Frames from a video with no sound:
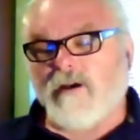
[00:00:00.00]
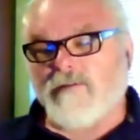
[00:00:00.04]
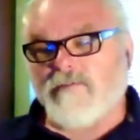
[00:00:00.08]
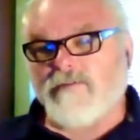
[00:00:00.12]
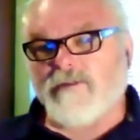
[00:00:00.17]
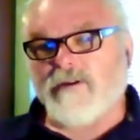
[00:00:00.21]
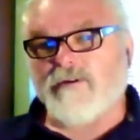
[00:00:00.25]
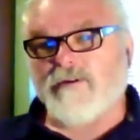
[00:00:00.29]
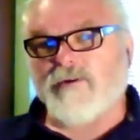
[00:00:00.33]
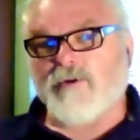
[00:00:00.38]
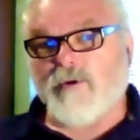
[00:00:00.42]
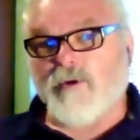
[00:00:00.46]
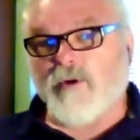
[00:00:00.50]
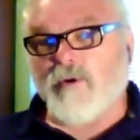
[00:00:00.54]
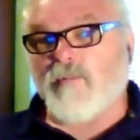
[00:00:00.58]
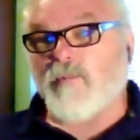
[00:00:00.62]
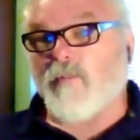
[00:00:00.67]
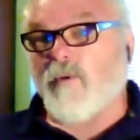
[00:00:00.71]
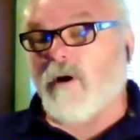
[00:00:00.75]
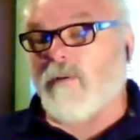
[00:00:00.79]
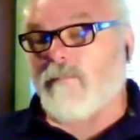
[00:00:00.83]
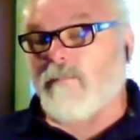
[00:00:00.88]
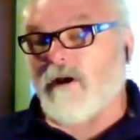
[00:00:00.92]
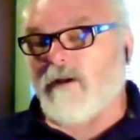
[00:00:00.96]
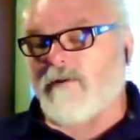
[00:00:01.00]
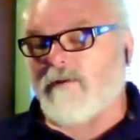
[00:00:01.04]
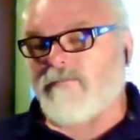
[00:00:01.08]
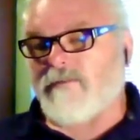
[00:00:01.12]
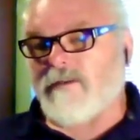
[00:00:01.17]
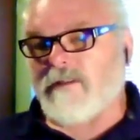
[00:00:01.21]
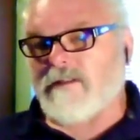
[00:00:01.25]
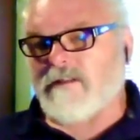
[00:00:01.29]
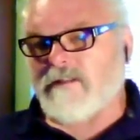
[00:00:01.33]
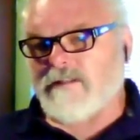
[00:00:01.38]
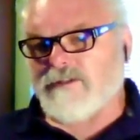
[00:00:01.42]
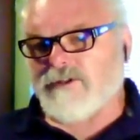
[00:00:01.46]
my finger on what my
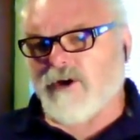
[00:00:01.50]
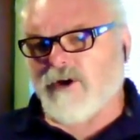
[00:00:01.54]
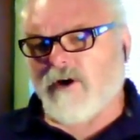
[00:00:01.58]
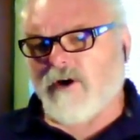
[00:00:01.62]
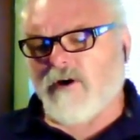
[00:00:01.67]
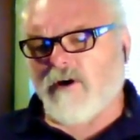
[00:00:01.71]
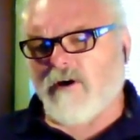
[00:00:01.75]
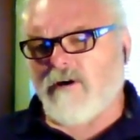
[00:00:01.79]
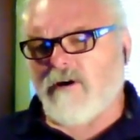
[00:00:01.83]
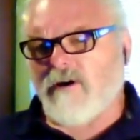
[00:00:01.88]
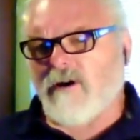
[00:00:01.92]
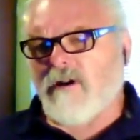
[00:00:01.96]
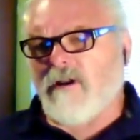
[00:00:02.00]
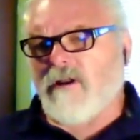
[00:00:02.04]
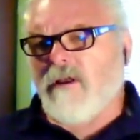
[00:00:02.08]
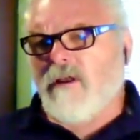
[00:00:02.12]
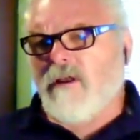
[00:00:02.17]
feelings are.